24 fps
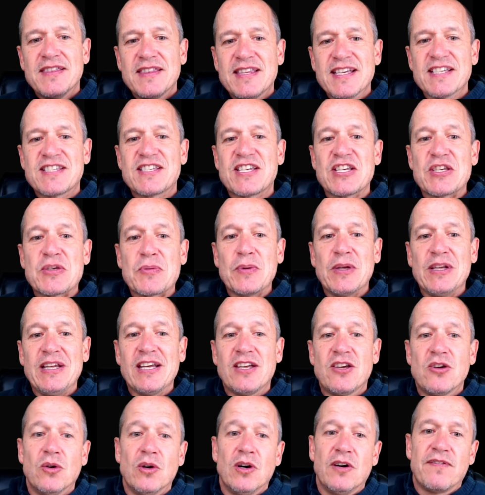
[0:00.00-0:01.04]
This is
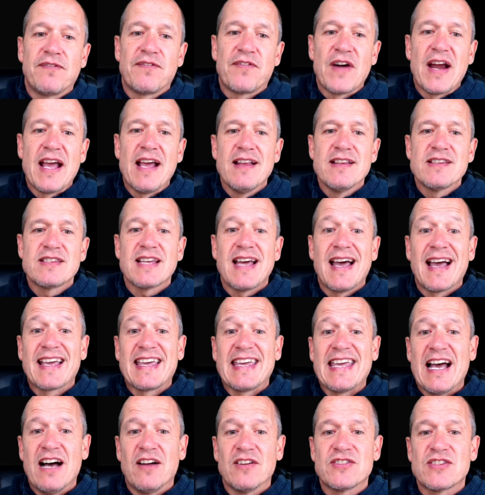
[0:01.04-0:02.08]
really cool. Friends
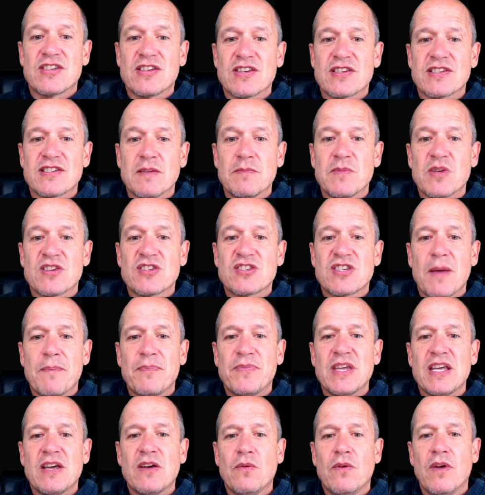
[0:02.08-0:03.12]
account system is
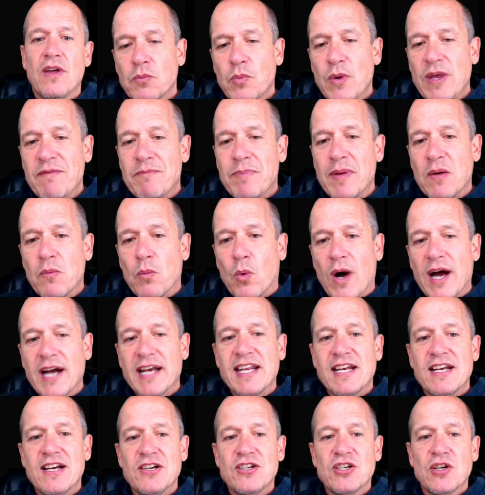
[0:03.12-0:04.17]
something we've been
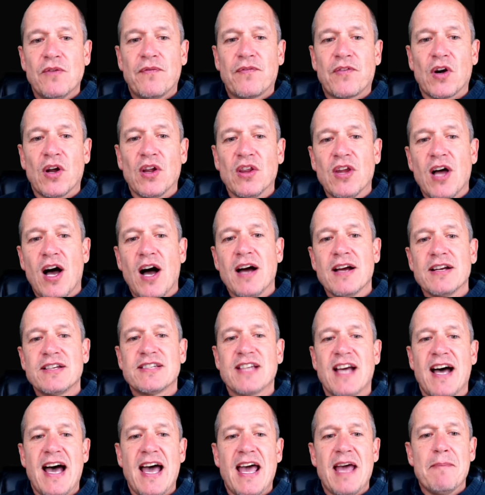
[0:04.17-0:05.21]
wanting to do for a long
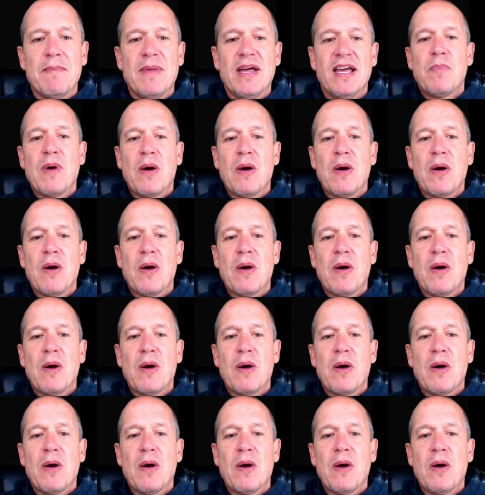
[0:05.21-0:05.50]
time,